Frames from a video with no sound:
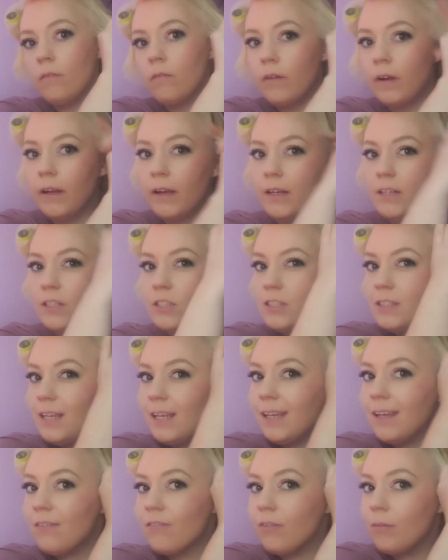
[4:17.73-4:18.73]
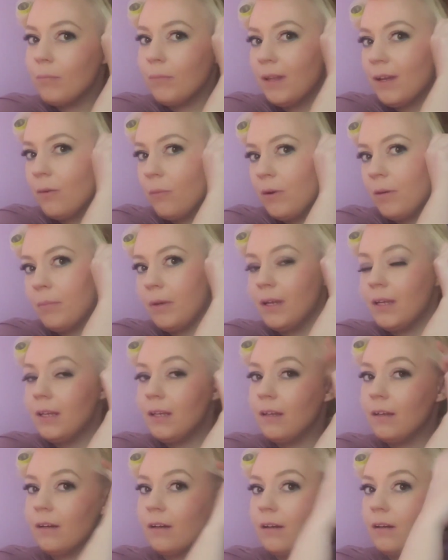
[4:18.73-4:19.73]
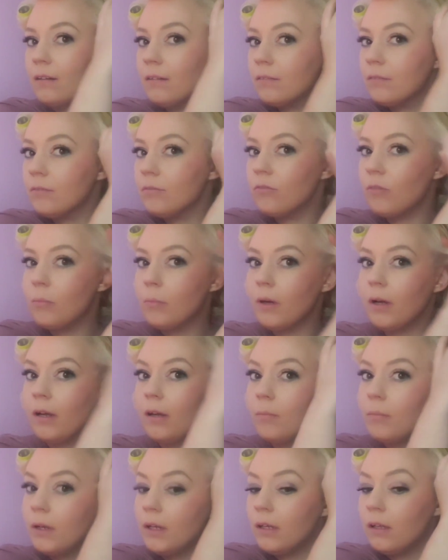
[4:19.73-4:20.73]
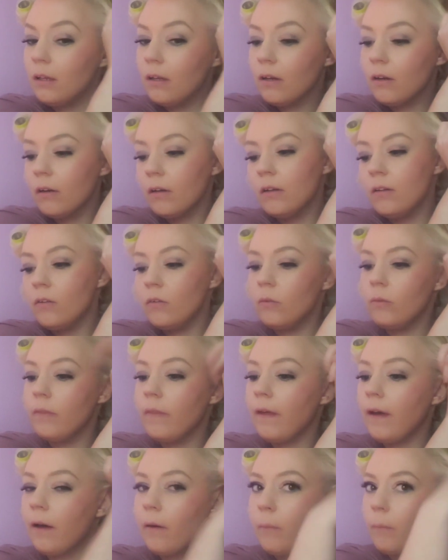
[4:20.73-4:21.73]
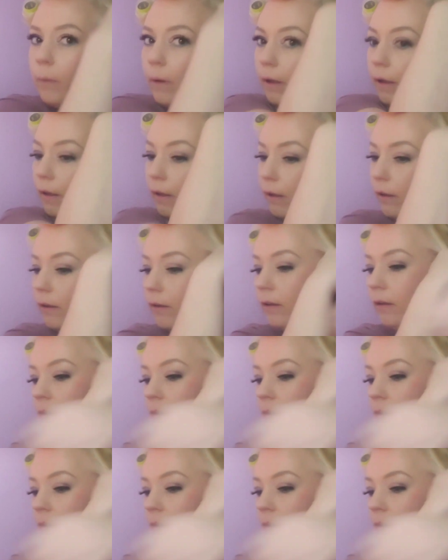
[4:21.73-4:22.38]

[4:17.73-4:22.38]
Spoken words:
Right, I just take it from like where my ear, from behind my ear, do it that way.